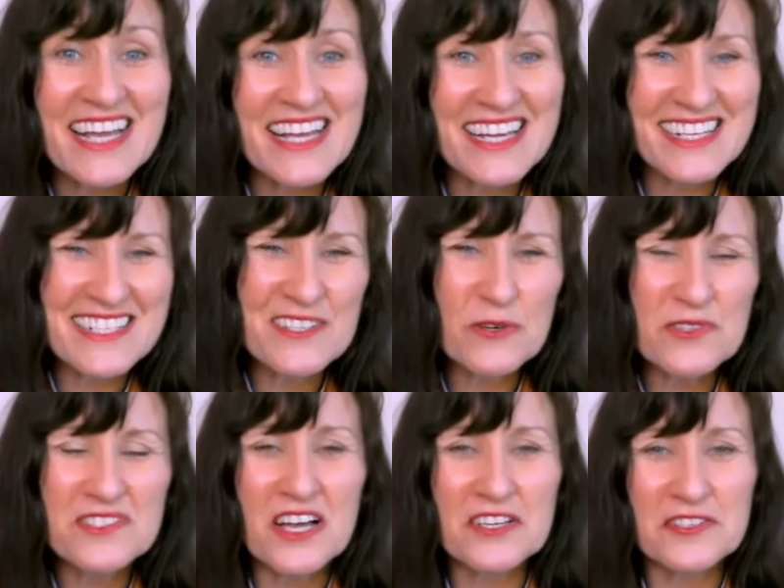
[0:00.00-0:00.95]
it is
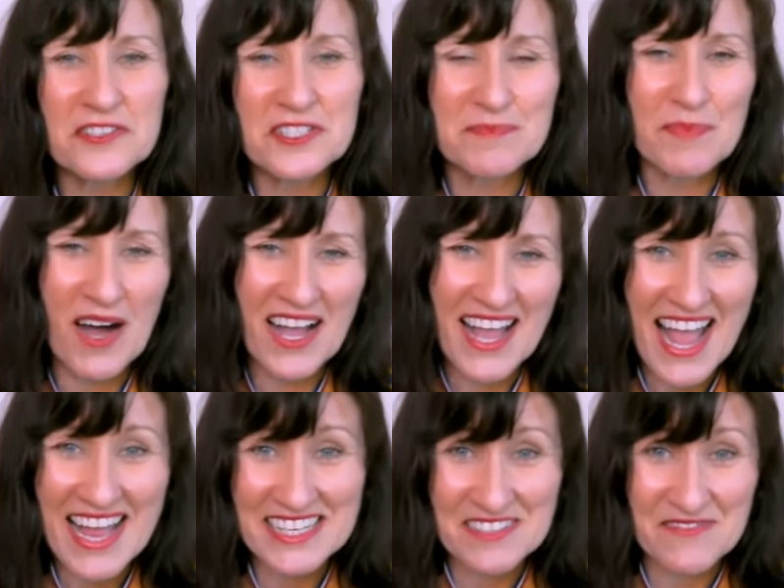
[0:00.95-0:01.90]
also used by
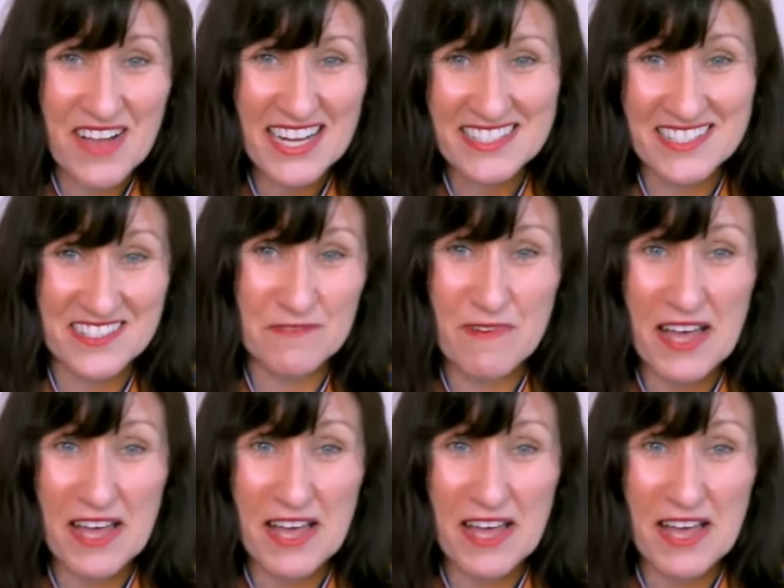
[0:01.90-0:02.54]
anti vaxxers